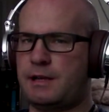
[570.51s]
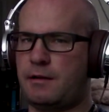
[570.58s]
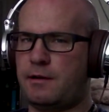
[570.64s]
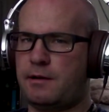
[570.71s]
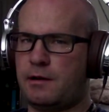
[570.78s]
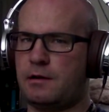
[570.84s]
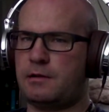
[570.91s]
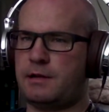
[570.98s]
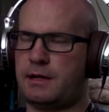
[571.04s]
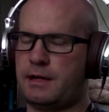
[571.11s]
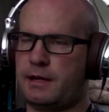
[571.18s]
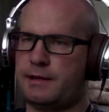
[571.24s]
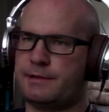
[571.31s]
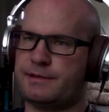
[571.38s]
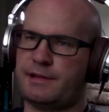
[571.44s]
card that
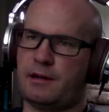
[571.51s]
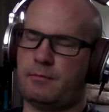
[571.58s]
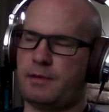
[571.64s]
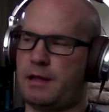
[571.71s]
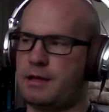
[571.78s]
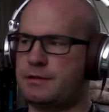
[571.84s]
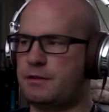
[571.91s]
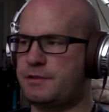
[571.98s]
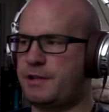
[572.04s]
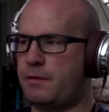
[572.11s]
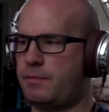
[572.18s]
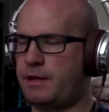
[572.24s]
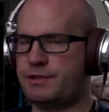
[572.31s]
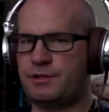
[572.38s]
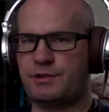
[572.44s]
has Sound Blaster
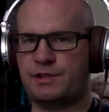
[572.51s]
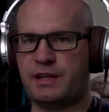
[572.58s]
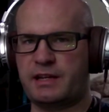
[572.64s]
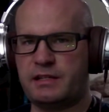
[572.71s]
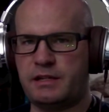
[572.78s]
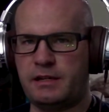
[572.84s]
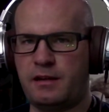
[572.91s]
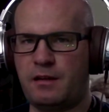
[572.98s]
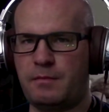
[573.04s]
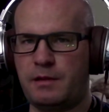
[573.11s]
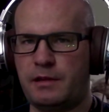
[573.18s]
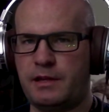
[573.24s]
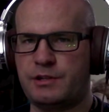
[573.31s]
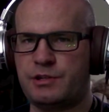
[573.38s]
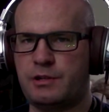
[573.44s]
16
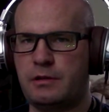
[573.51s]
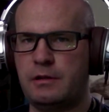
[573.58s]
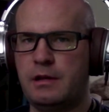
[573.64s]
emulation.